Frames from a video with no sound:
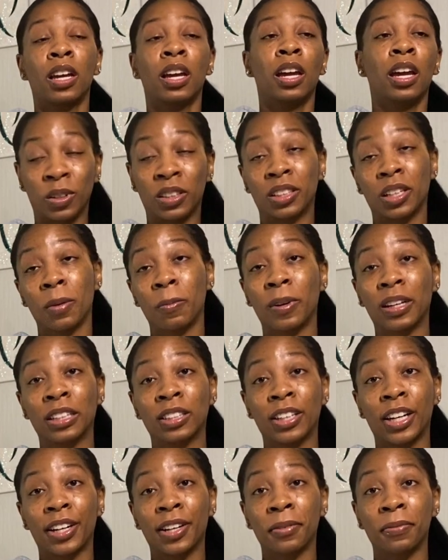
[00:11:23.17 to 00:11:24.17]
With Subway
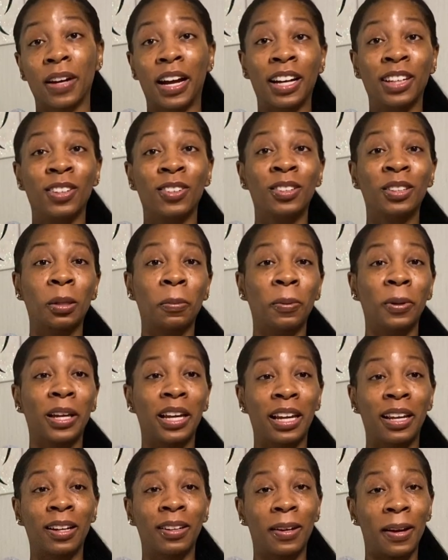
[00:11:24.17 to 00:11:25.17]
Surf, I used to
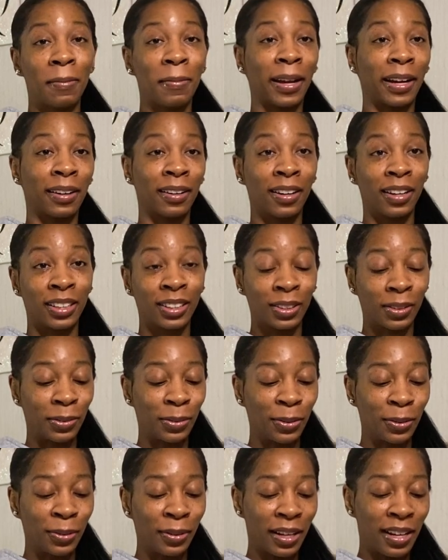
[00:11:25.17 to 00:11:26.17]
play it a lot back in high
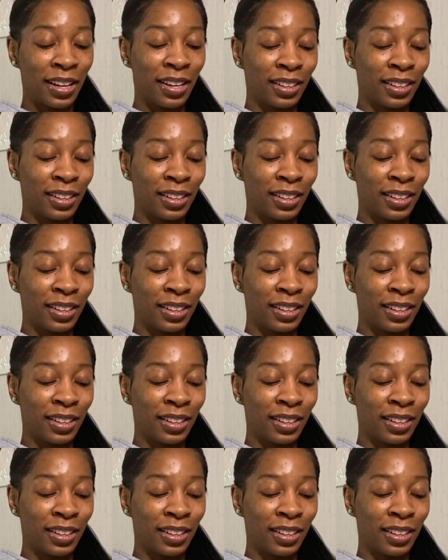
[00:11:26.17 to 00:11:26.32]
school,